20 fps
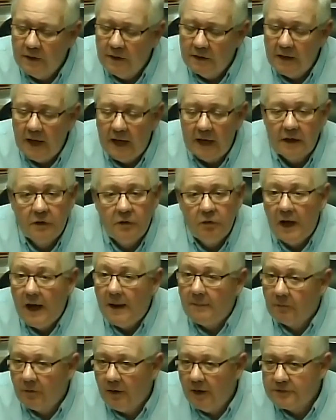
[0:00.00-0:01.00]
a lot of
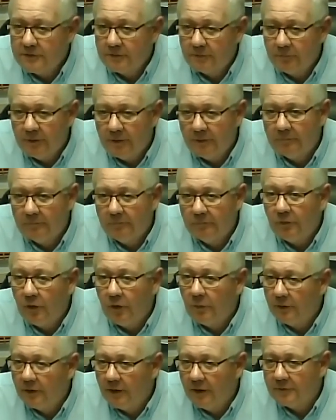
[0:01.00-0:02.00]
collaboration went
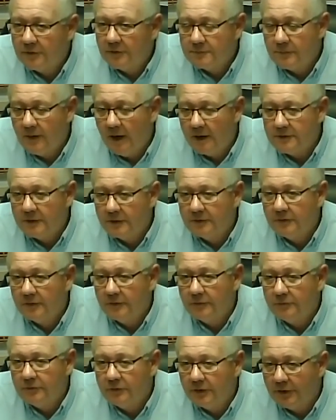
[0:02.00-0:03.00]
forward on this project
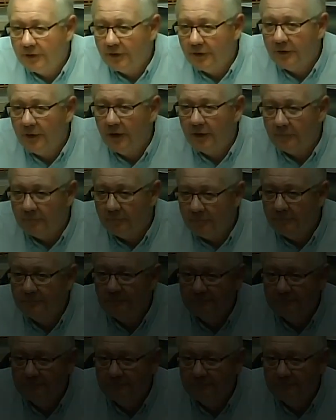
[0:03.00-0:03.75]
to get it done.